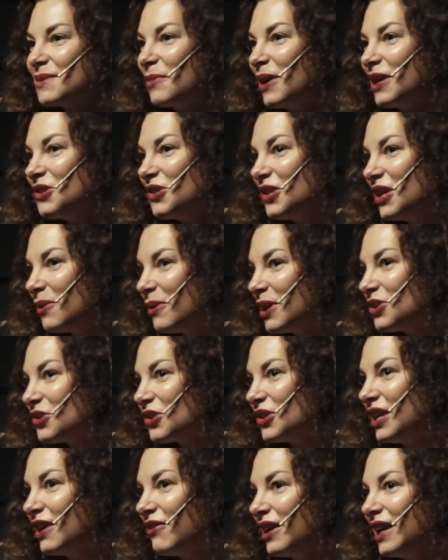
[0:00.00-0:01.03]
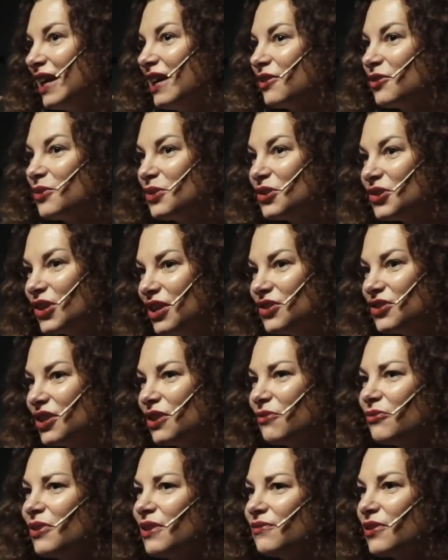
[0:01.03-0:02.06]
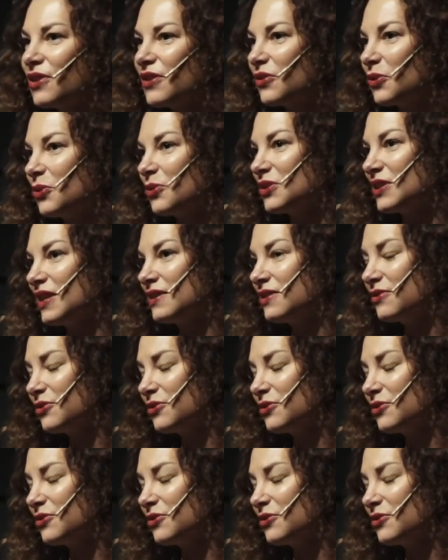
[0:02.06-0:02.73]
by geoengineering it through changing river sources,